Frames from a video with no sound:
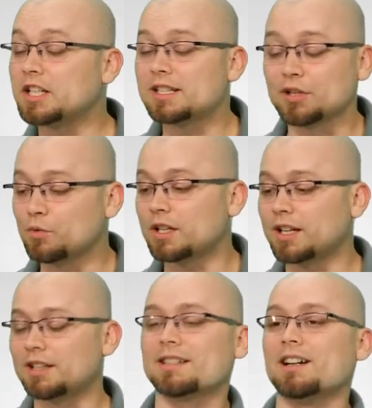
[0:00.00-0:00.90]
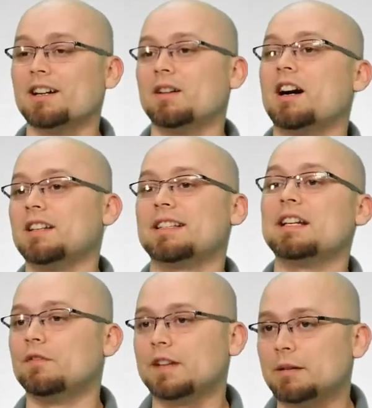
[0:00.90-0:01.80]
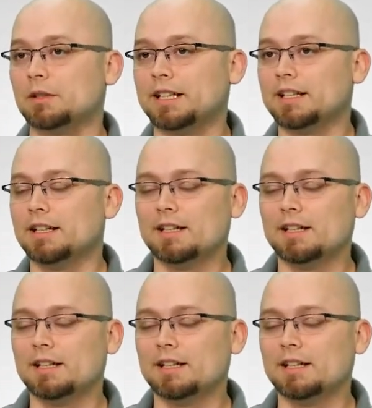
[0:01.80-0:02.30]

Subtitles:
that you would on a single family,